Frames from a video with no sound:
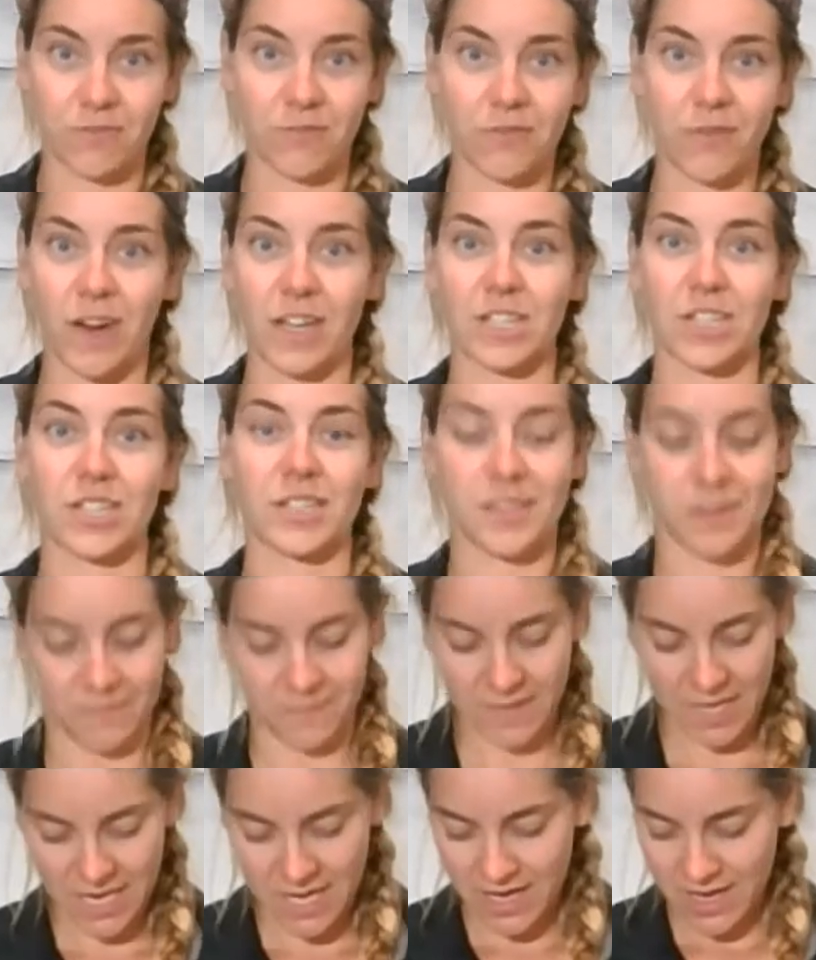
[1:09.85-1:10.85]
fractions.
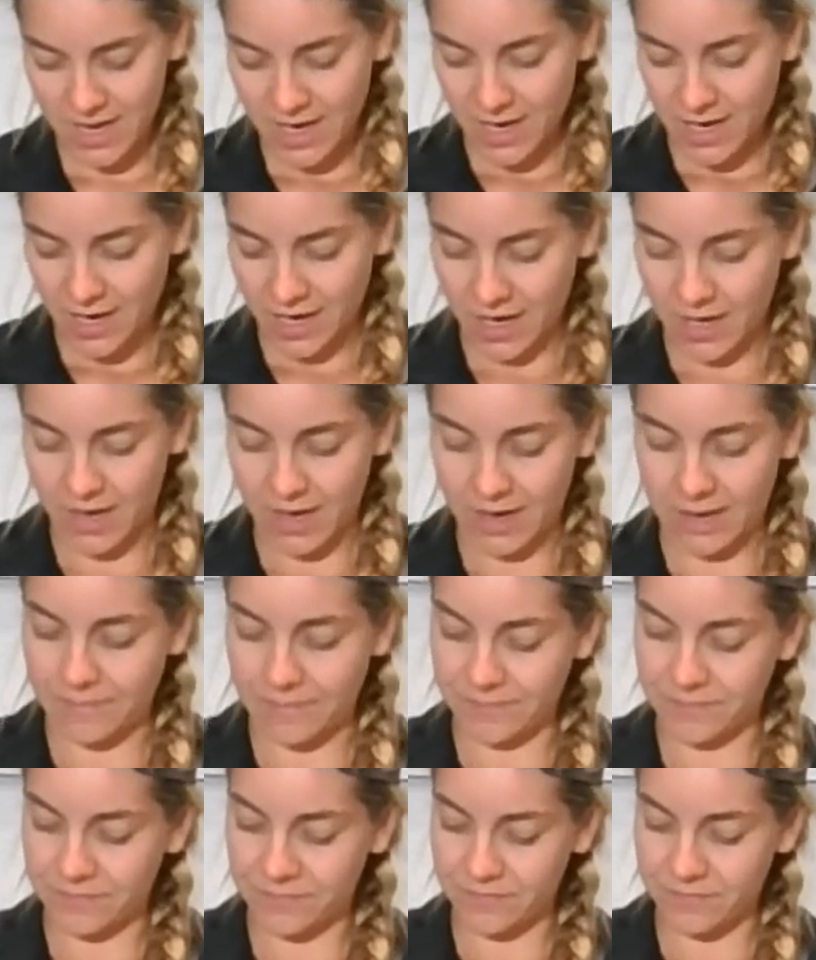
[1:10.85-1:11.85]

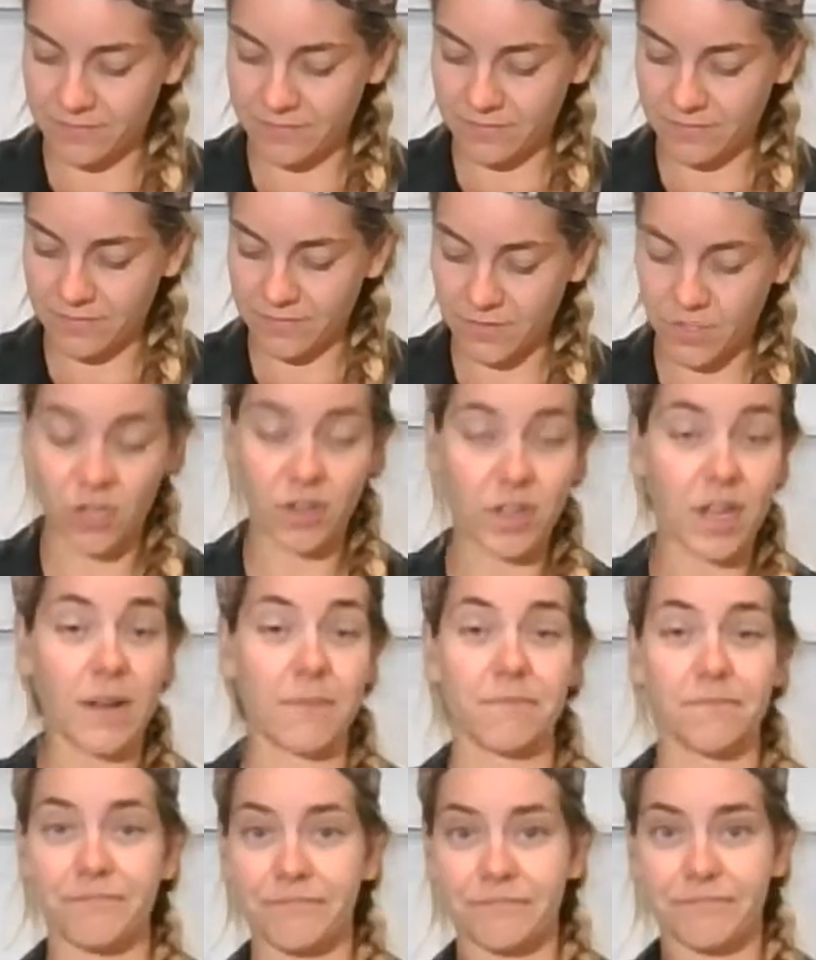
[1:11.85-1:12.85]
So yeah,
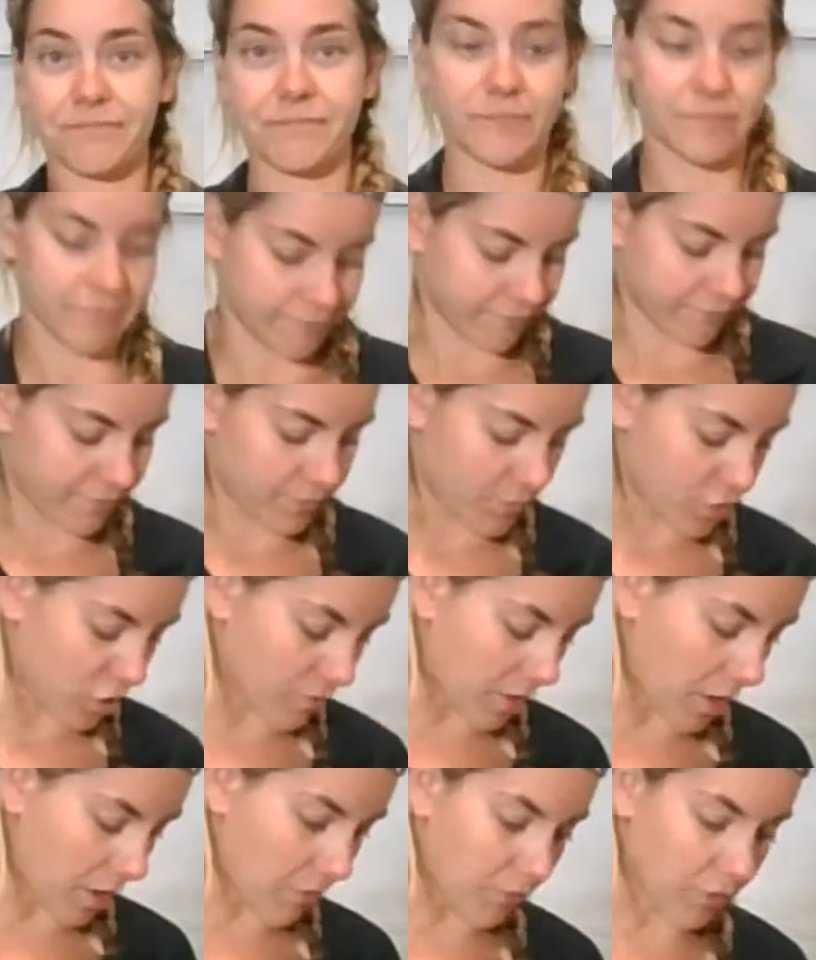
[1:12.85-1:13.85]

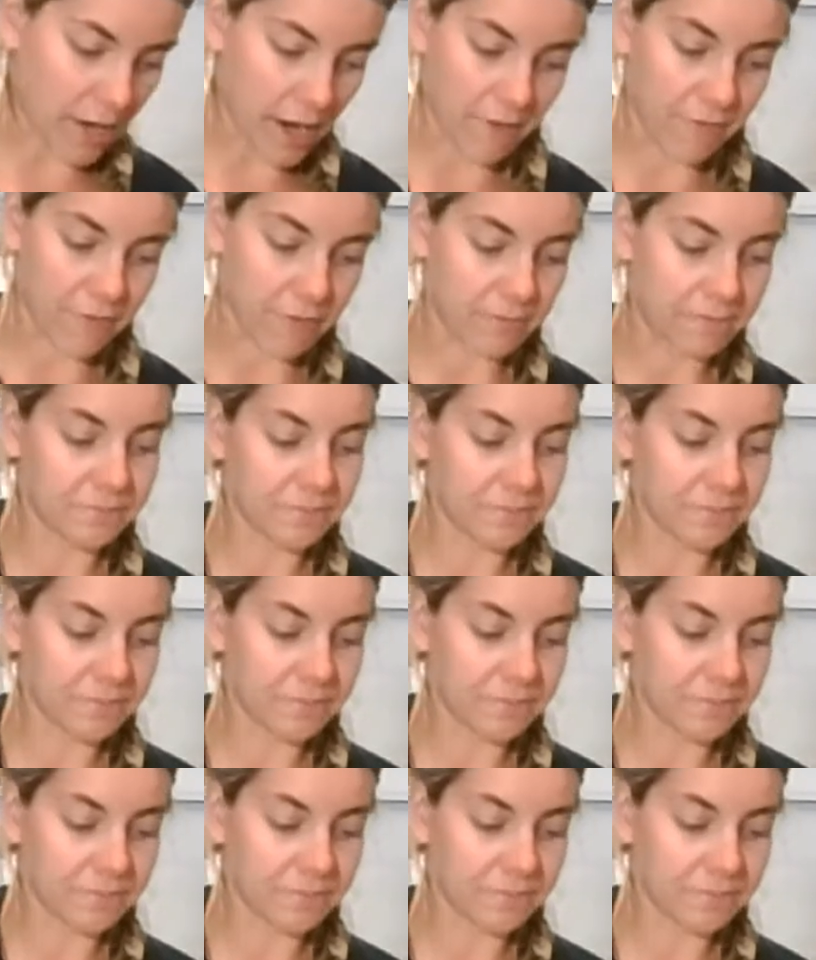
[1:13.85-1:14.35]
super helpful to have.